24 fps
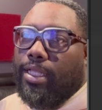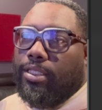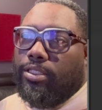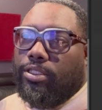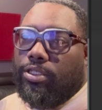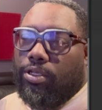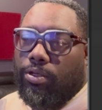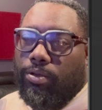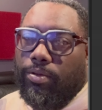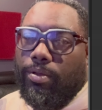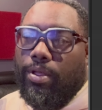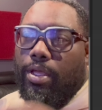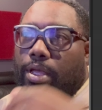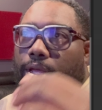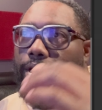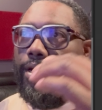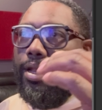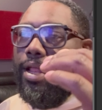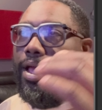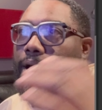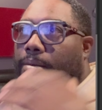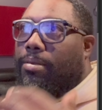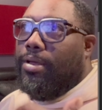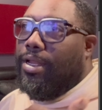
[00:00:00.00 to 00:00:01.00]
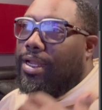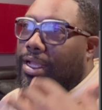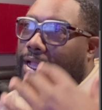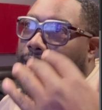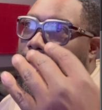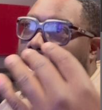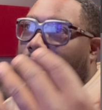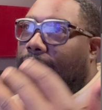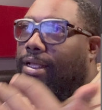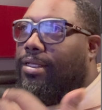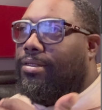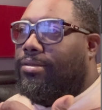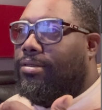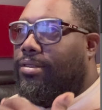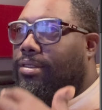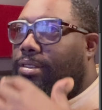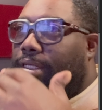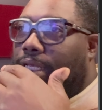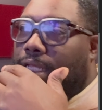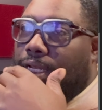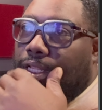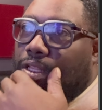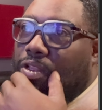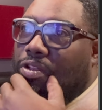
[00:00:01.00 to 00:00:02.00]
So now I'm going to kind of
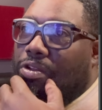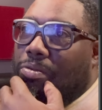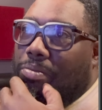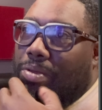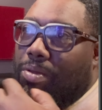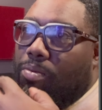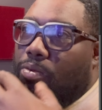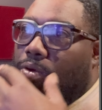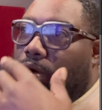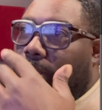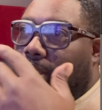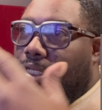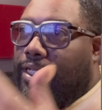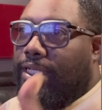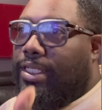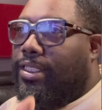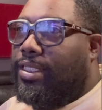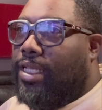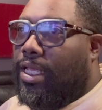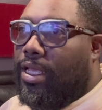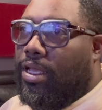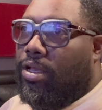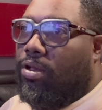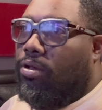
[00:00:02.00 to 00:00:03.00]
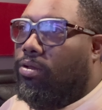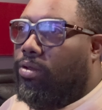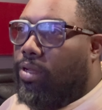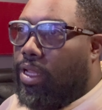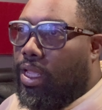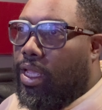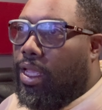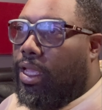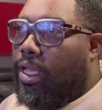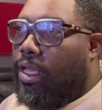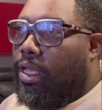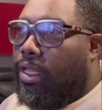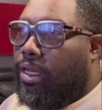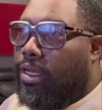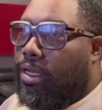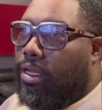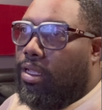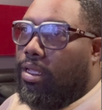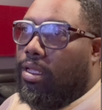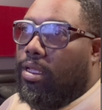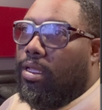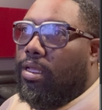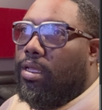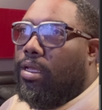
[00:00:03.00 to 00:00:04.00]
get a little bit more detailed and
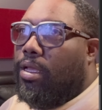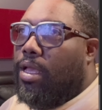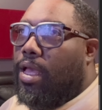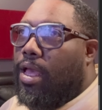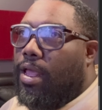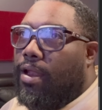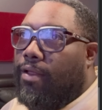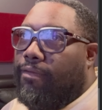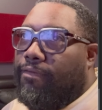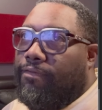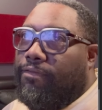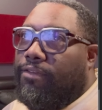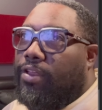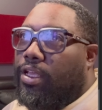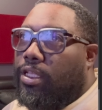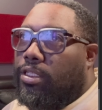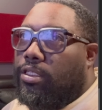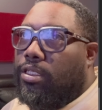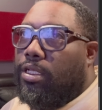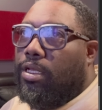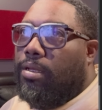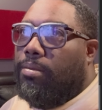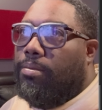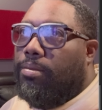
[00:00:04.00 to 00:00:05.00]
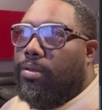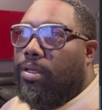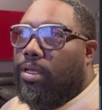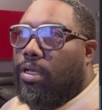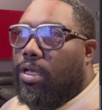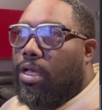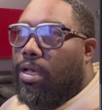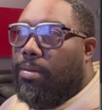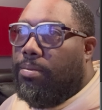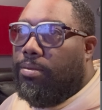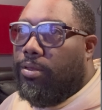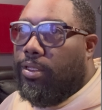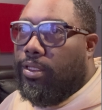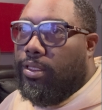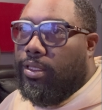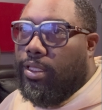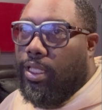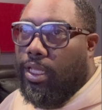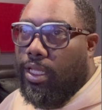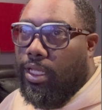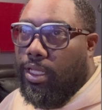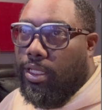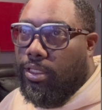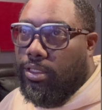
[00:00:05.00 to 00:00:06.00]
kind of fix up a couple of
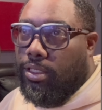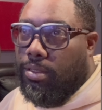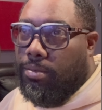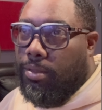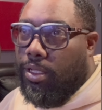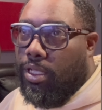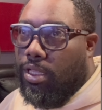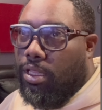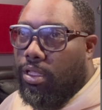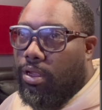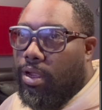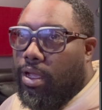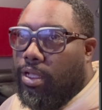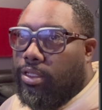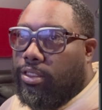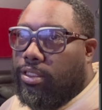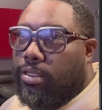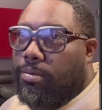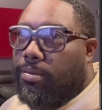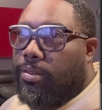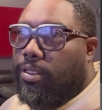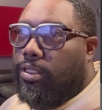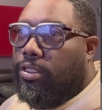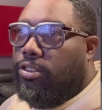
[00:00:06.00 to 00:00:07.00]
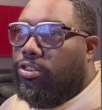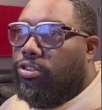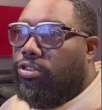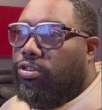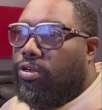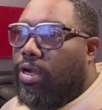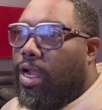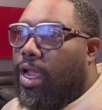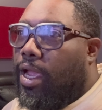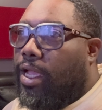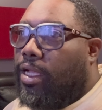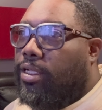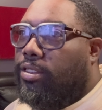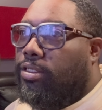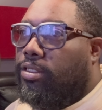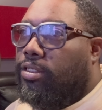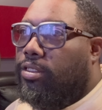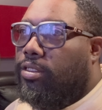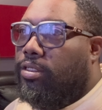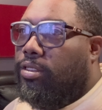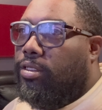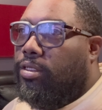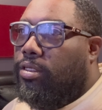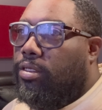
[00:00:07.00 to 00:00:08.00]
things. Let me clear out some of these tracks
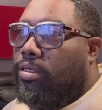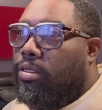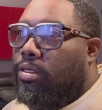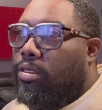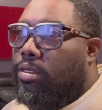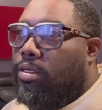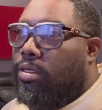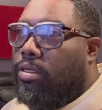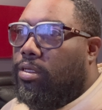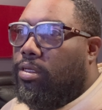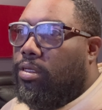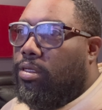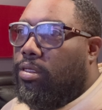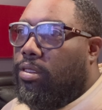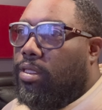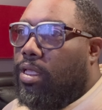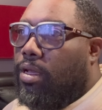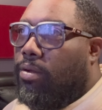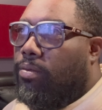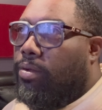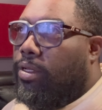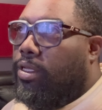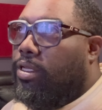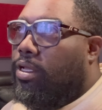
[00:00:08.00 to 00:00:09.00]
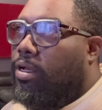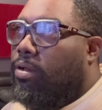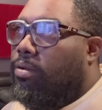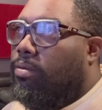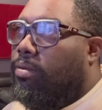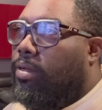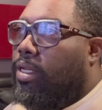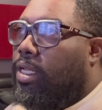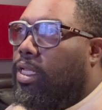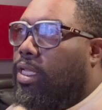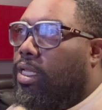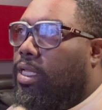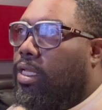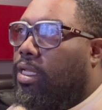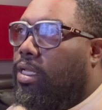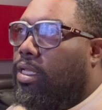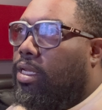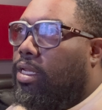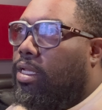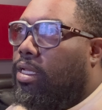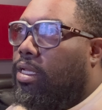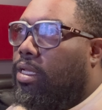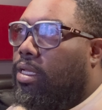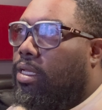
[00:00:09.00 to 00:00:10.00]
that we don't need.